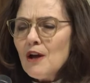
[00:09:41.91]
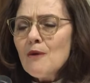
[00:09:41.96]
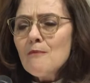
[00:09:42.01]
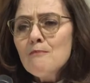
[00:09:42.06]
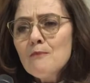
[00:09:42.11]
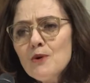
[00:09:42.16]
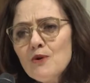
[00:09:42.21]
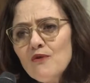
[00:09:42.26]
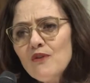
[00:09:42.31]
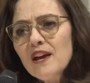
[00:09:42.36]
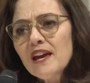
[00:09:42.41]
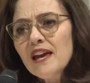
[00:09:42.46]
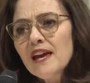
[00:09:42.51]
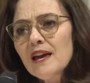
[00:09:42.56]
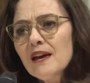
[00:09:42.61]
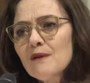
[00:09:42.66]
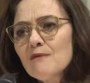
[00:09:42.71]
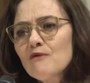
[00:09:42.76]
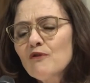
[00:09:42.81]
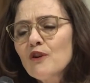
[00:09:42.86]
moving
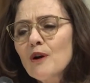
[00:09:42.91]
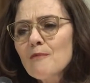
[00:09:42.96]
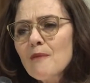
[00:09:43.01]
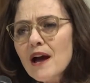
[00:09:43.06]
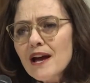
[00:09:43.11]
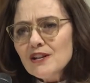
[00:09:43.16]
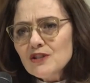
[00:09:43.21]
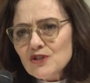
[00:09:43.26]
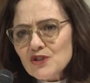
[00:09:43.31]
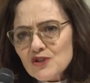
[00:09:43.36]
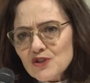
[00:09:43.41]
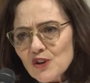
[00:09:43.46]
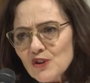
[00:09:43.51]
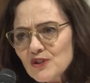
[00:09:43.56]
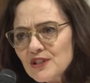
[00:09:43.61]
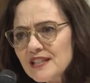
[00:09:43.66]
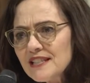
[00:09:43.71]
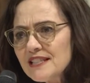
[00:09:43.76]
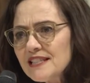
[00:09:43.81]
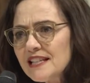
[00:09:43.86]
him from
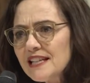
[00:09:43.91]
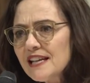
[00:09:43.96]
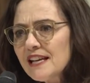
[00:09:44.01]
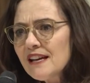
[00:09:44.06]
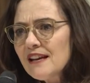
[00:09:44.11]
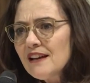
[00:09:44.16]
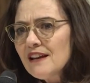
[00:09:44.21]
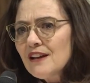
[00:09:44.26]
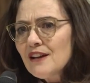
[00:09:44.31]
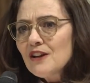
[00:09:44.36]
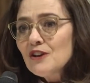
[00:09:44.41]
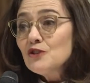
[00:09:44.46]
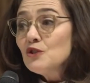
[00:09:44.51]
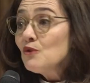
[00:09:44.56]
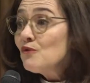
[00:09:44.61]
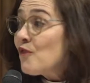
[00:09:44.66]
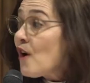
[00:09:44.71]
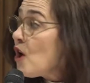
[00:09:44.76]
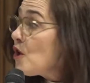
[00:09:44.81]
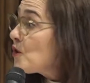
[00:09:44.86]
uncertainty to
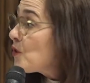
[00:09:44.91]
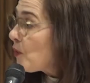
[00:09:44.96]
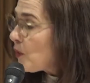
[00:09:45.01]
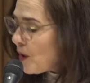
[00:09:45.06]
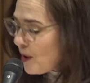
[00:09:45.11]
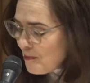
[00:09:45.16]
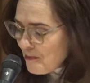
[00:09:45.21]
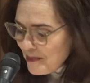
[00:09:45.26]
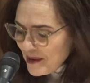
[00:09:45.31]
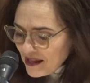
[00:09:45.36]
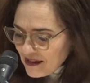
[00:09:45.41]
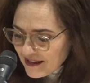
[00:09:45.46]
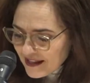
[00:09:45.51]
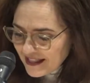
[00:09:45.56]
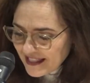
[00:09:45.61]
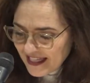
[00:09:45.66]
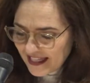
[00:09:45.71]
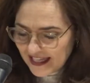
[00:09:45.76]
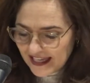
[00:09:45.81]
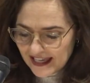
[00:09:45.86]

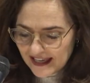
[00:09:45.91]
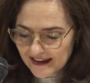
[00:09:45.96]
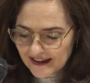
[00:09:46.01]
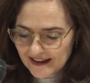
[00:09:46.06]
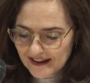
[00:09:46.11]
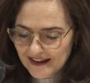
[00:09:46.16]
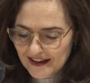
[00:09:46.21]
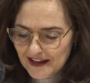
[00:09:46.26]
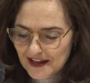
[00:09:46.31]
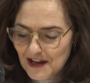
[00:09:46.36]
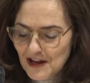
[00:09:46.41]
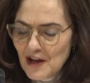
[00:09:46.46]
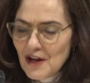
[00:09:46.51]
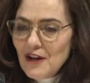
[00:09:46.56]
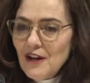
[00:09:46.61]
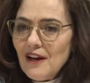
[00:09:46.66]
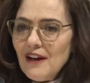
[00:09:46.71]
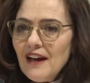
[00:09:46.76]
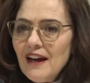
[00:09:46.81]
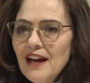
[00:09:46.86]
vulnerability,
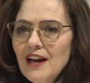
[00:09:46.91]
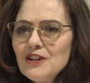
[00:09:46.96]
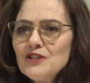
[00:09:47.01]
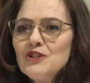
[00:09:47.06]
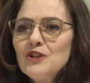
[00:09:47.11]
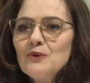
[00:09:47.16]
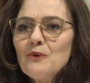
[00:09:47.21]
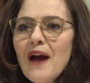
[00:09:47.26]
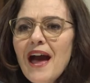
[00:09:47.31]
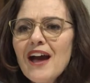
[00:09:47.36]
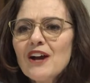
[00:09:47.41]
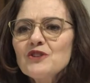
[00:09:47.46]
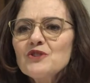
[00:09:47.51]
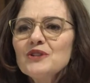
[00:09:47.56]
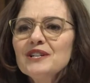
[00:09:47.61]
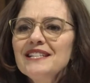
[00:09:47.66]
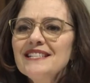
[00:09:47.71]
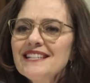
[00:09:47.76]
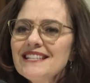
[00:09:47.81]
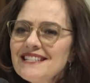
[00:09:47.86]
to
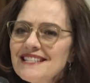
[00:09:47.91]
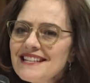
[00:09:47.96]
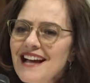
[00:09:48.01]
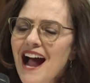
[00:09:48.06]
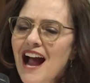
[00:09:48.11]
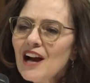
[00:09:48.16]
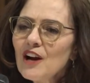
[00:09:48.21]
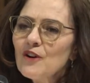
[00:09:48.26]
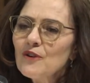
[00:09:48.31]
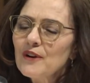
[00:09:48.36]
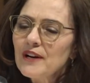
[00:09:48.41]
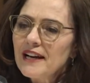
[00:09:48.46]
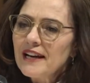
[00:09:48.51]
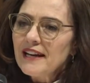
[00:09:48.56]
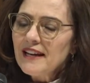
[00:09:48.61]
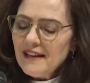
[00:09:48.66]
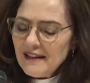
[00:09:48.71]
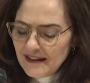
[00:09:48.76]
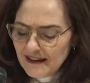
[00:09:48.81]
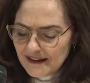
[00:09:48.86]
actually
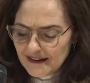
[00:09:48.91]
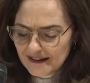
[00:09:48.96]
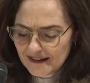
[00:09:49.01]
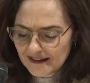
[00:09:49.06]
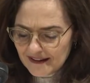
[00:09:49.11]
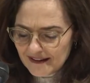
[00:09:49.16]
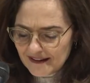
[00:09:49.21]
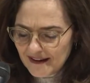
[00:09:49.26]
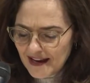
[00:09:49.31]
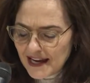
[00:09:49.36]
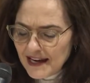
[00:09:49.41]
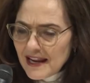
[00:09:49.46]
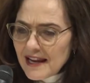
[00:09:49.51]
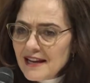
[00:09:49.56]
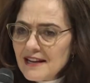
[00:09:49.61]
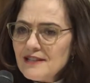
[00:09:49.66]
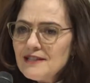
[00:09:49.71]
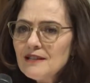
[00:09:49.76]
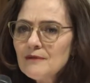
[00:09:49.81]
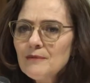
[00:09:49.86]
desiring an
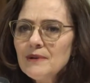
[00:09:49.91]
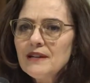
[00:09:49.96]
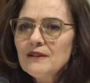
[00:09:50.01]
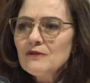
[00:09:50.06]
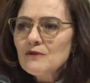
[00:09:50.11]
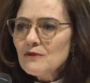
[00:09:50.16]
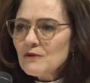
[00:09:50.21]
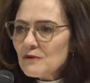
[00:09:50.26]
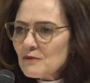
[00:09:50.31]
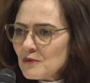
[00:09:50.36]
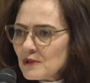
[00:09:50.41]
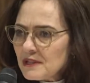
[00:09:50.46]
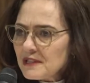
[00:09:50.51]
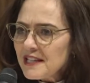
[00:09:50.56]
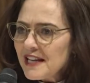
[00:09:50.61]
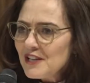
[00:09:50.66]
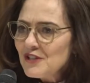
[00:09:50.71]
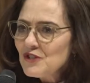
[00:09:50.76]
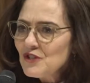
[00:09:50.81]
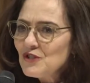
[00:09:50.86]
intimate
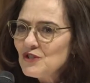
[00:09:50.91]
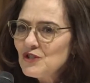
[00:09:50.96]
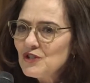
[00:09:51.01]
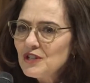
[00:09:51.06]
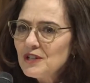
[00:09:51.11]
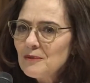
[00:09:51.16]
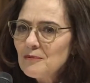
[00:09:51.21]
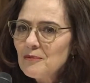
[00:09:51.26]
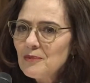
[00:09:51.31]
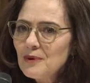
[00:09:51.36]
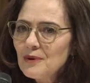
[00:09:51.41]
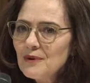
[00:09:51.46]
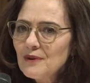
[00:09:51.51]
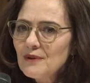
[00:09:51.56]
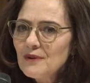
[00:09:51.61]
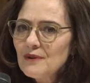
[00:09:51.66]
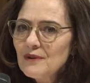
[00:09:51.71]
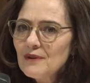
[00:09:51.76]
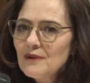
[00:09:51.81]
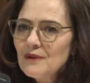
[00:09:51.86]
relationship
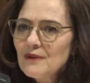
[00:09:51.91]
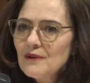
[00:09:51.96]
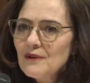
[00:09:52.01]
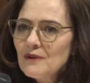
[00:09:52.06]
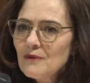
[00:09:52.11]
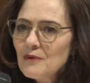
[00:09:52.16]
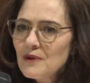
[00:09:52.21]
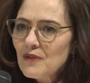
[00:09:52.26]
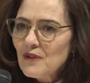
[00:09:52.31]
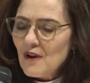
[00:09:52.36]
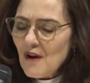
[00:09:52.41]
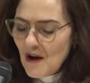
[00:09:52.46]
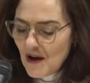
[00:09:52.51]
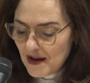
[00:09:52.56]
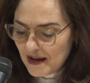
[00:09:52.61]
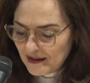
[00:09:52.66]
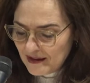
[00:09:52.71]
with God.